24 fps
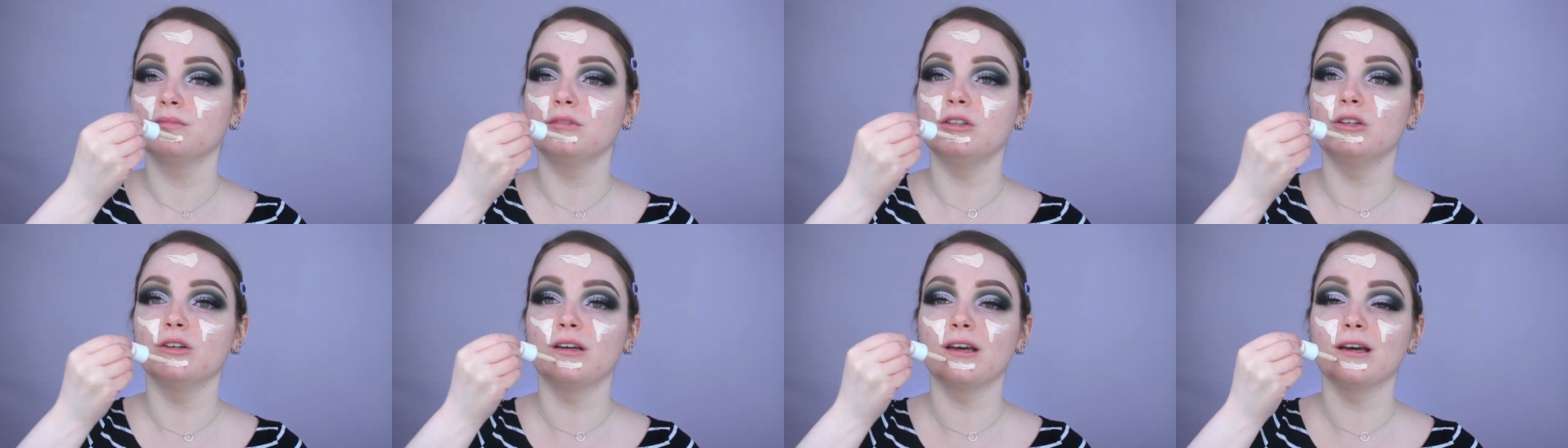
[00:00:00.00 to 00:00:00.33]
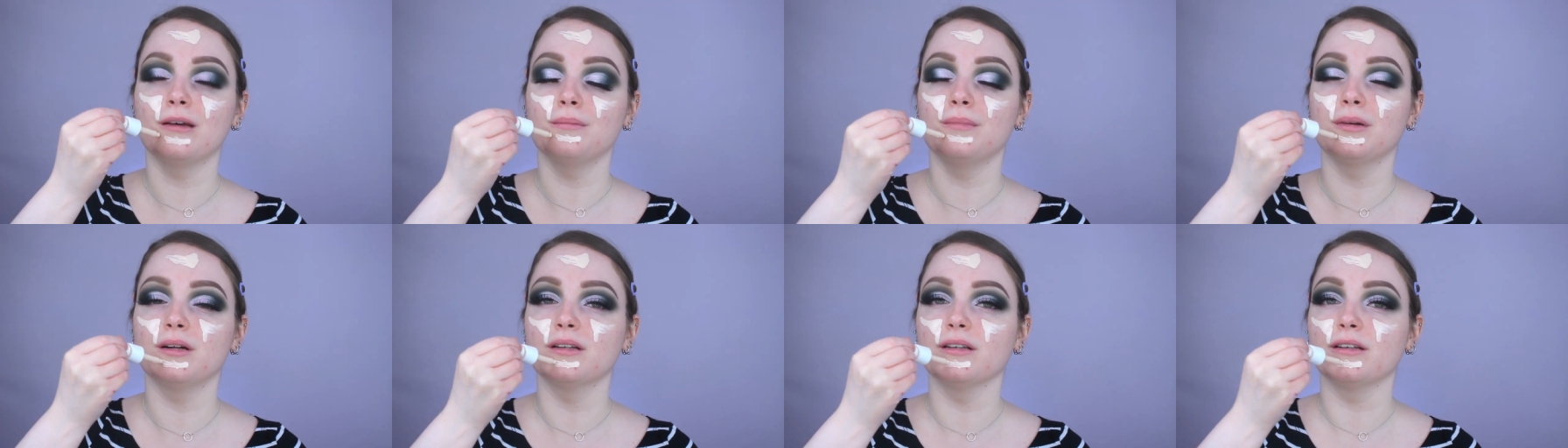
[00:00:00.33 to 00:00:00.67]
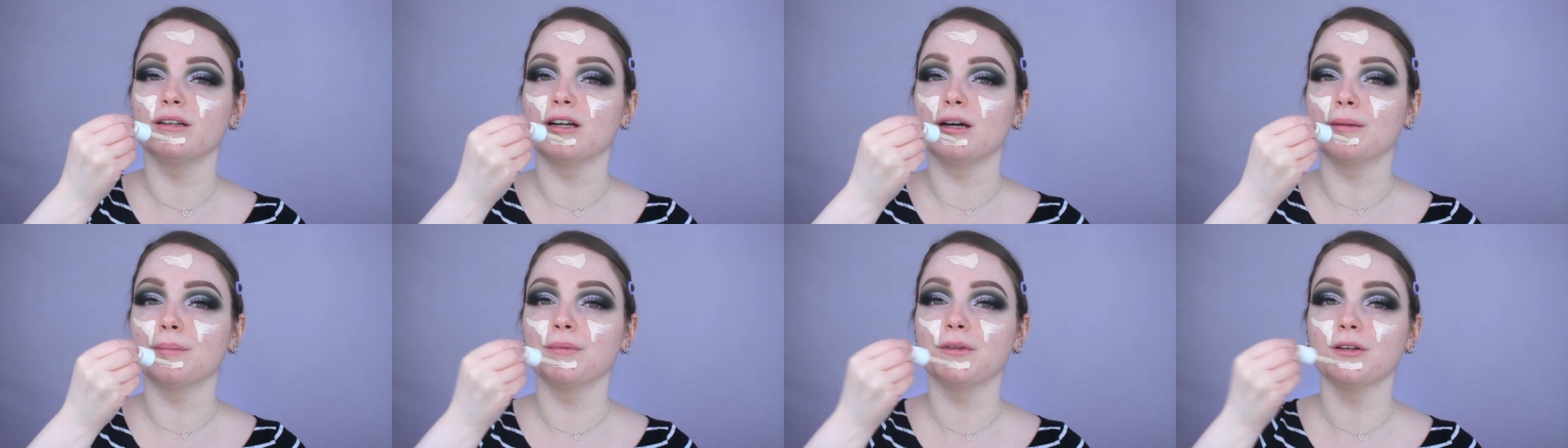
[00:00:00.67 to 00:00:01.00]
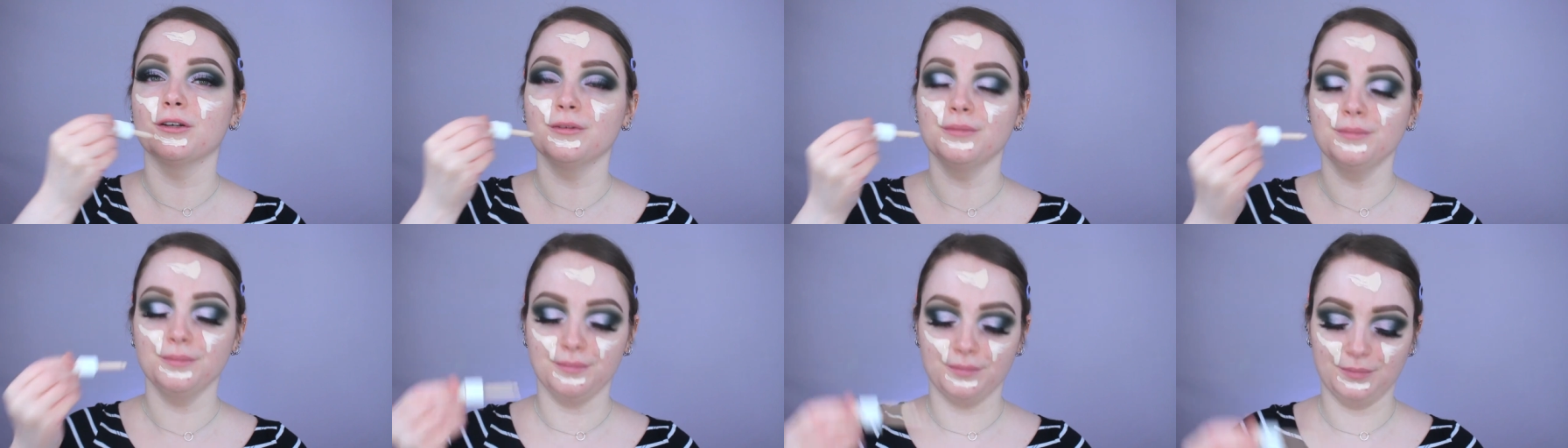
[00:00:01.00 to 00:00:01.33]
You can build it up
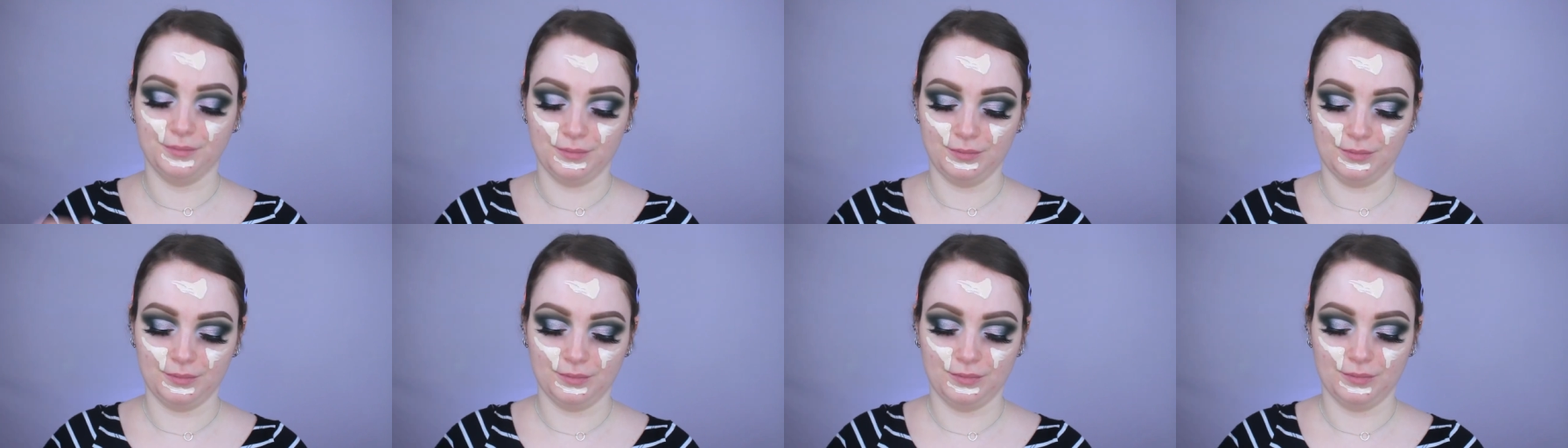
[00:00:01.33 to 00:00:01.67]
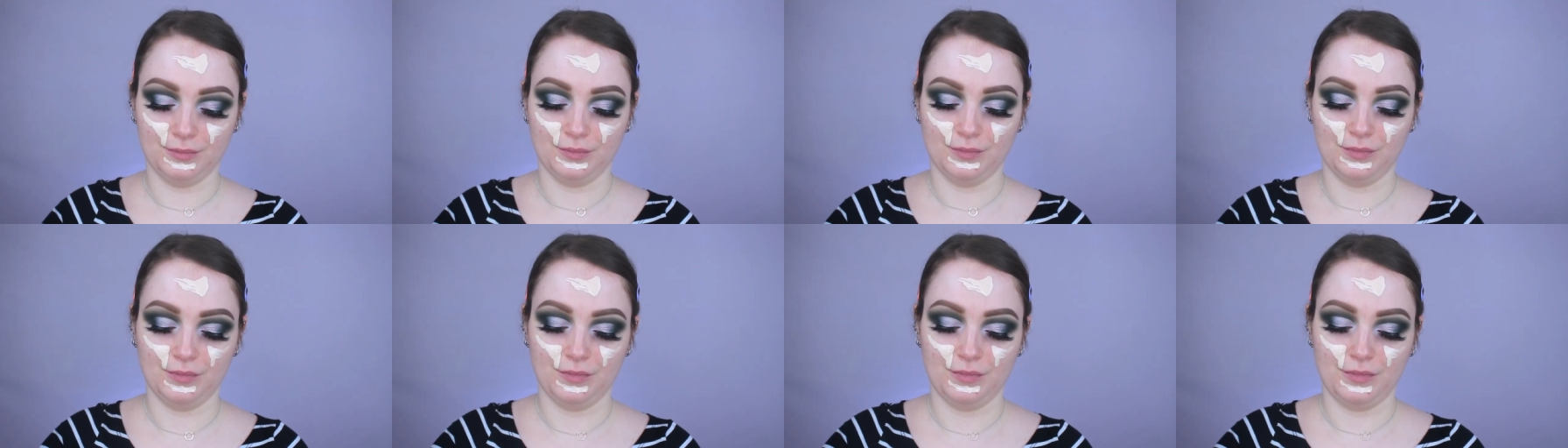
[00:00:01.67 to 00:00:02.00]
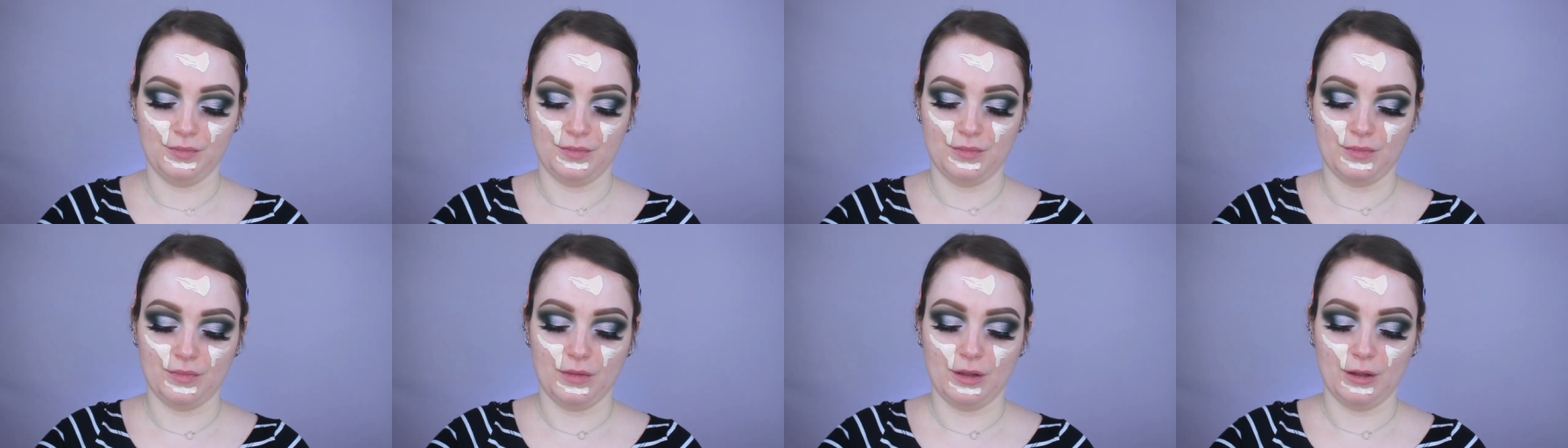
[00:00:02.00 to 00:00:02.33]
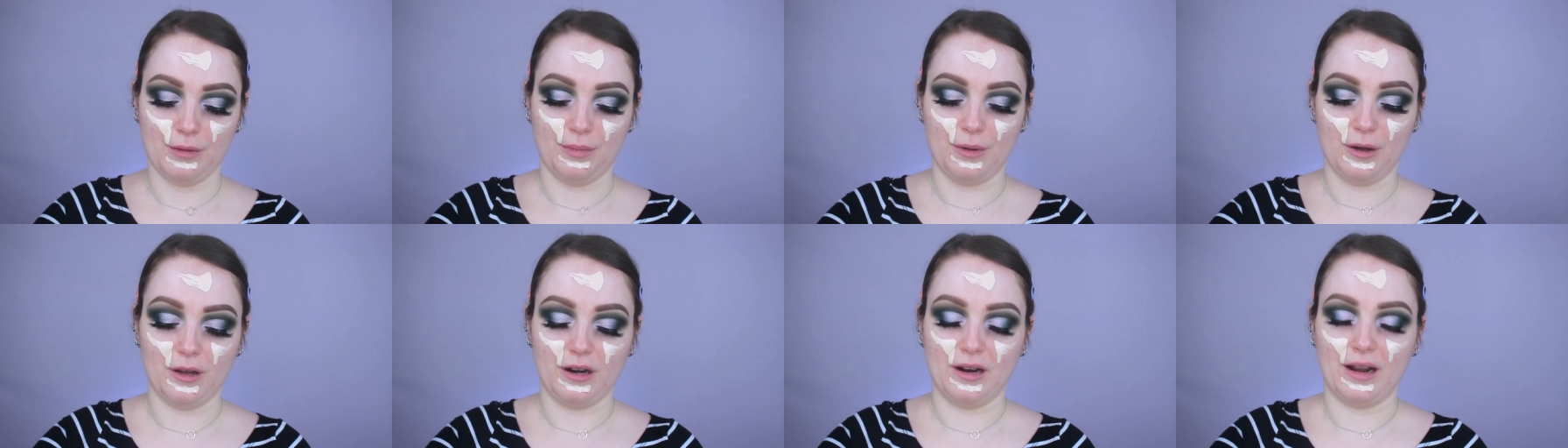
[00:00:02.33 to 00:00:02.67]
though,
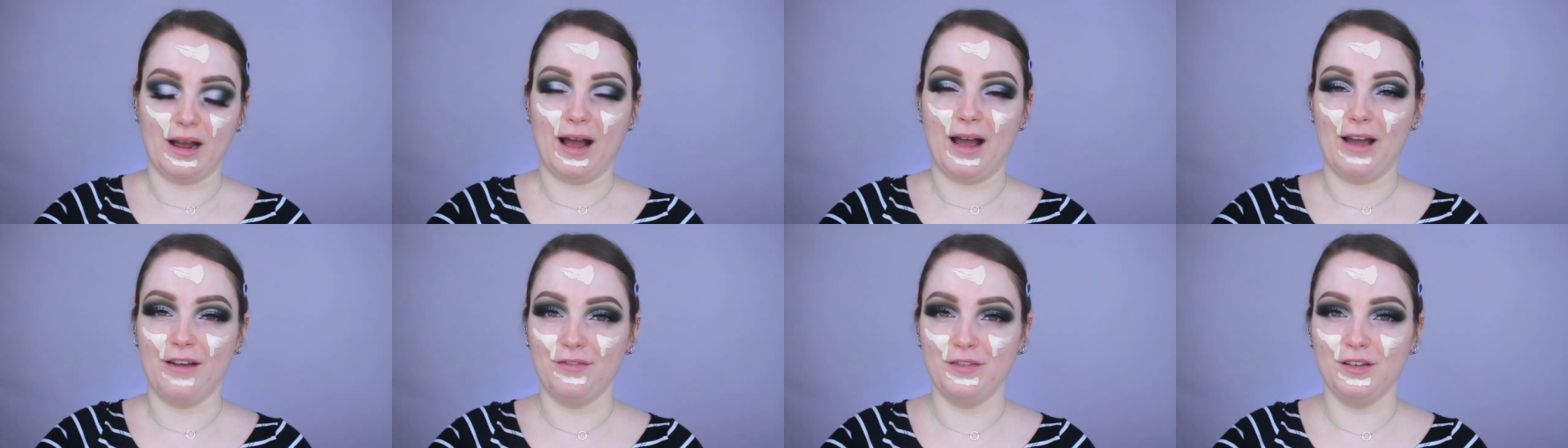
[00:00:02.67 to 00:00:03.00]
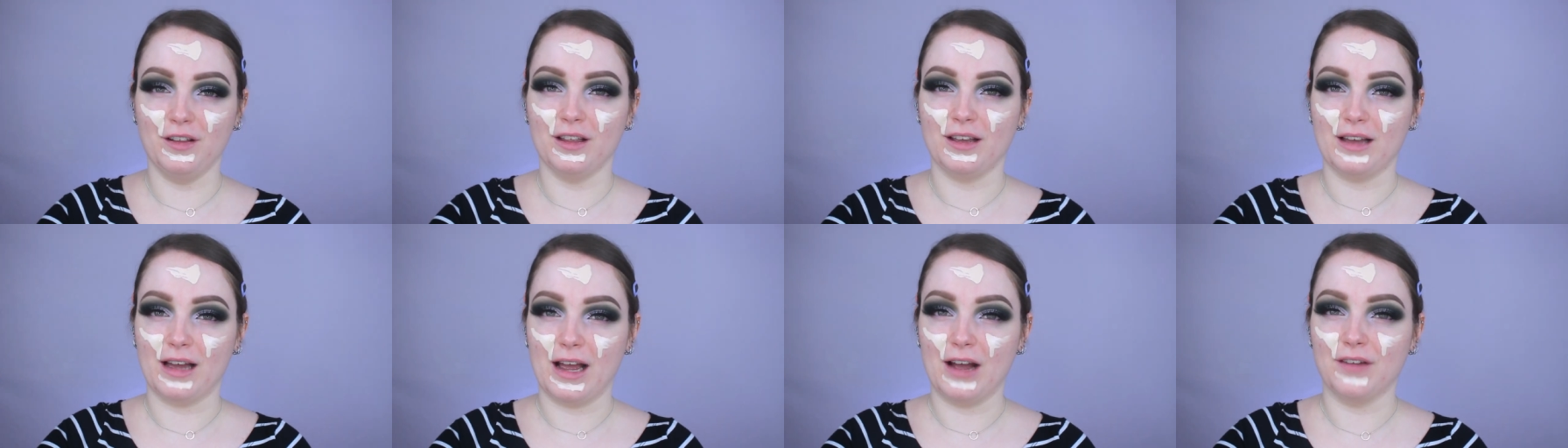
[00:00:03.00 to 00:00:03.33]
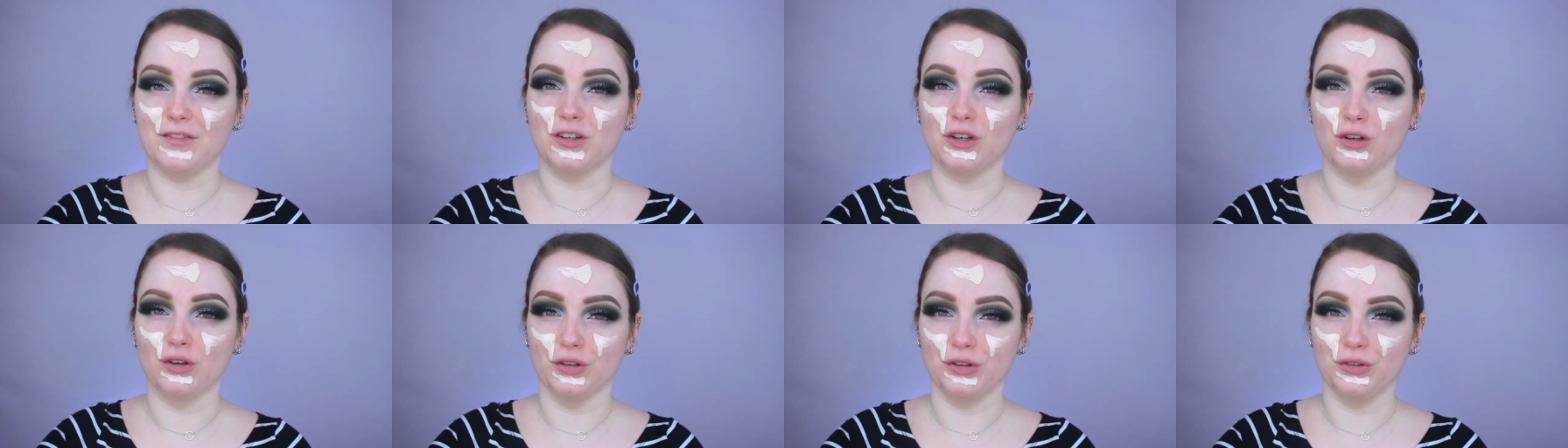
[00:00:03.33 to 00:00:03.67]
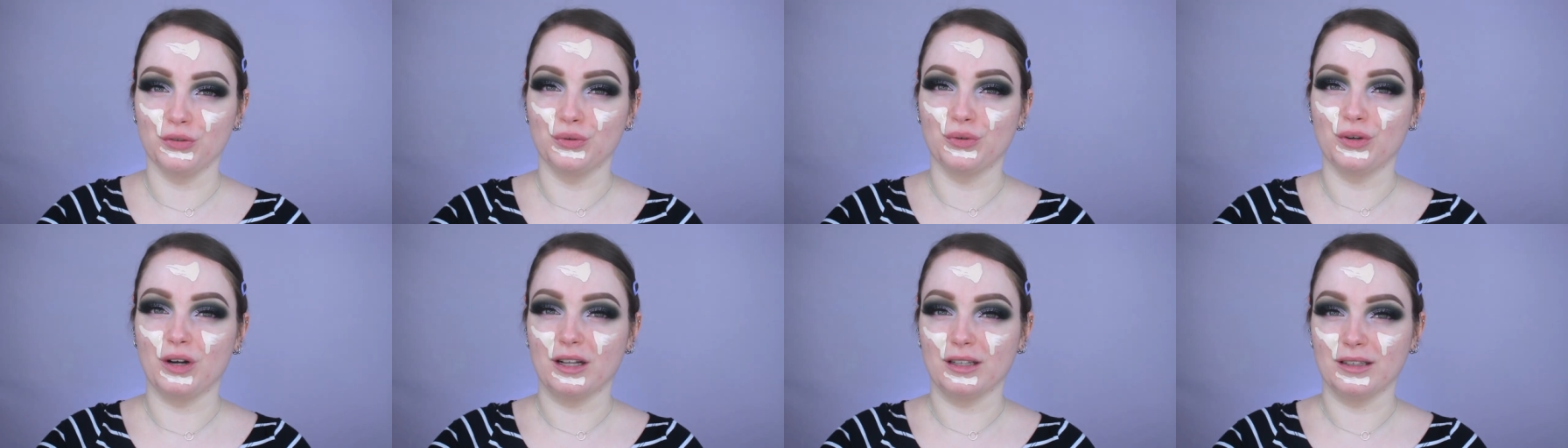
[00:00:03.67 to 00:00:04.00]
but I feel like I have to go
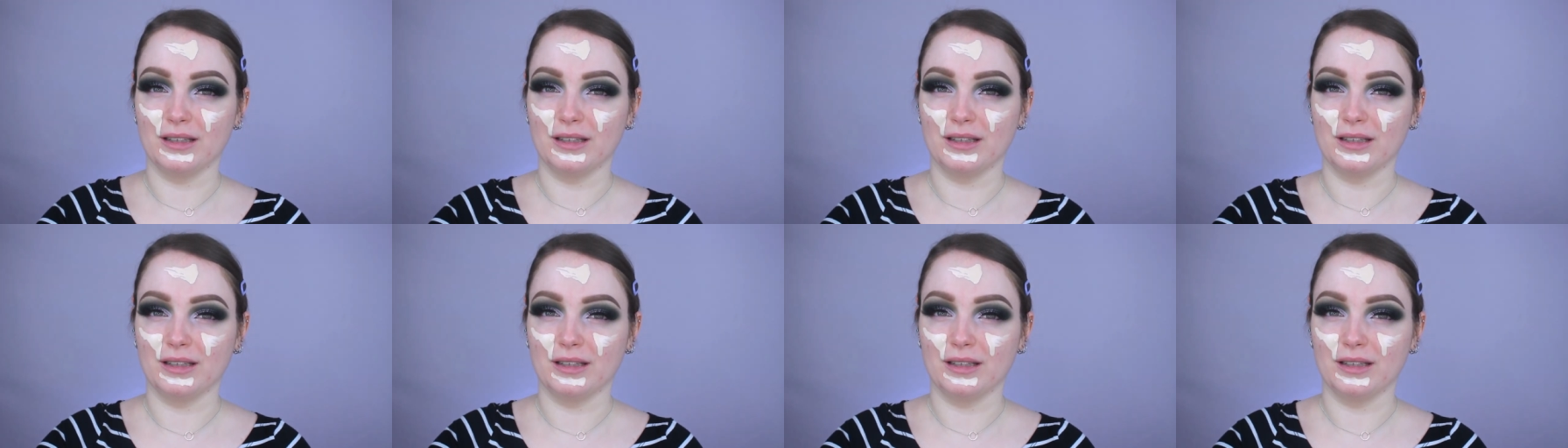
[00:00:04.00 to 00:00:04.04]
through a